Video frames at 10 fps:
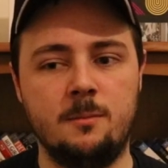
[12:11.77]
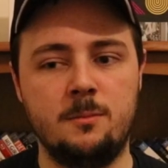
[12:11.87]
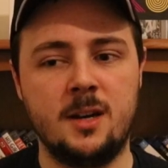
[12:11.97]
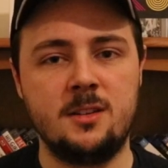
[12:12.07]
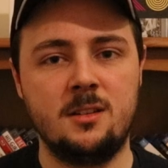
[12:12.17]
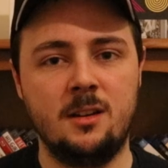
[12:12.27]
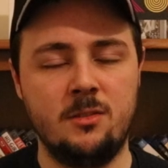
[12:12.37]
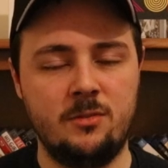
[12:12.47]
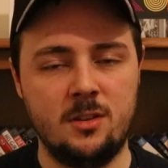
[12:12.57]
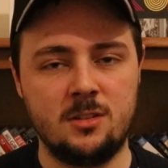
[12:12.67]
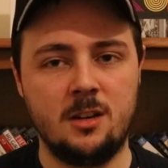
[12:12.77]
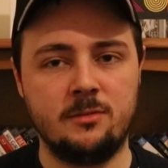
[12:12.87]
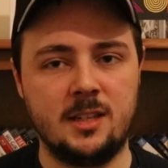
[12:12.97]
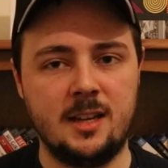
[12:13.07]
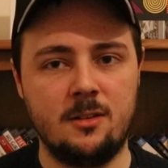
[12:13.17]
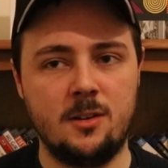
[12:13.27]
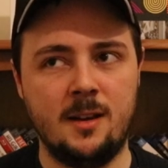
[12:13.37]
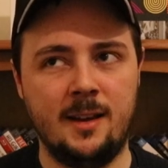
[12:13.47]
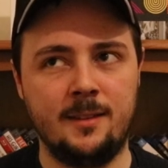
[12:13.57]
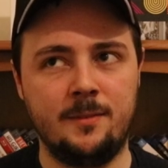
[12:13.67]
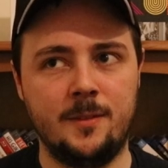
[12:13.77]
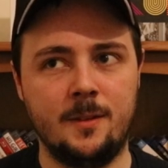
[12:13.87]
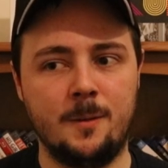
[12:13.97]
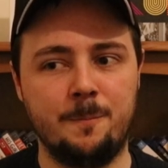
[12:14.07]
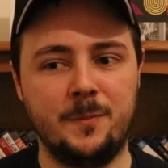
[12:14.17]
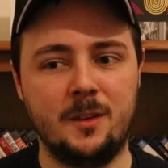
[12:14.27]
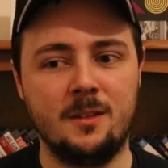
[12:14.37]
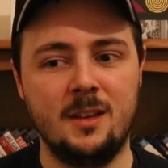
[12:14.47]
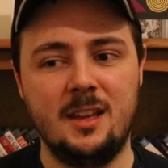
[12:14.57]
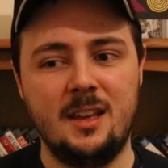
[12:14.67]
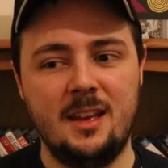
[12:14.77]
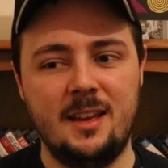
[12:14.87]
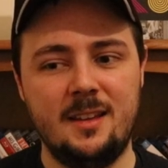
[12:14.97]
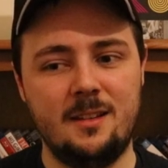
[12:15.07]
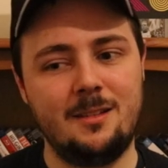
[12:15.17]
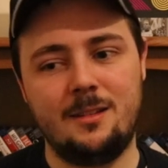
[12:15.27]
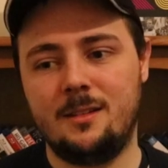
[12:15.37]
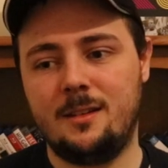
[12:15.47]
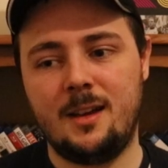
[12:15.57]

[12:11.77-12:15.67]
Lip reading: but I did love the first half an hour, and you know,